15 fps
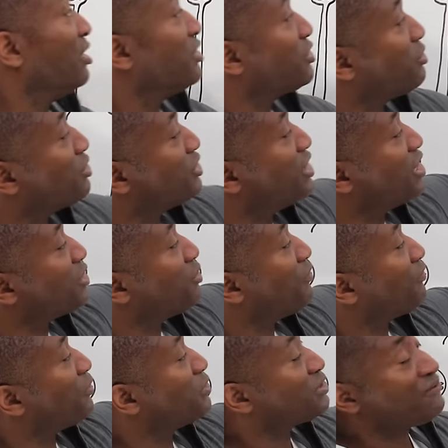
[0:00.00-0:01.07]
So seasonal
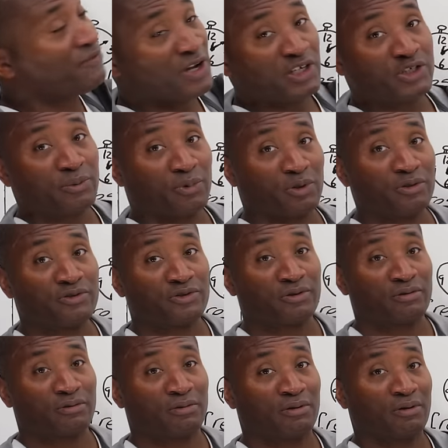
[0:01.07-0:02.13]
fruits and vegetables
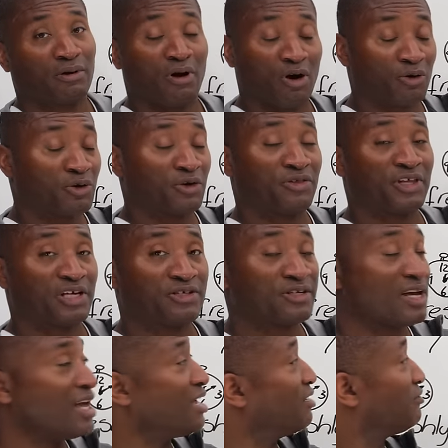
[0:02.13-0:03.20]
are good things
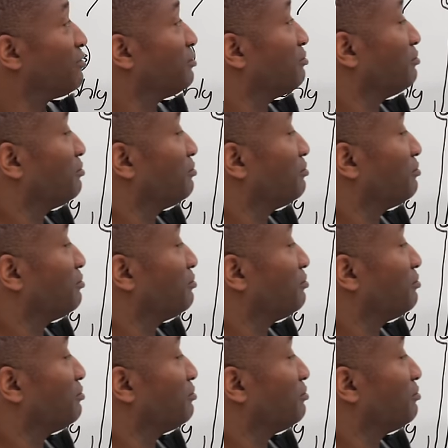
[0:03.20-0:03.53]
to have,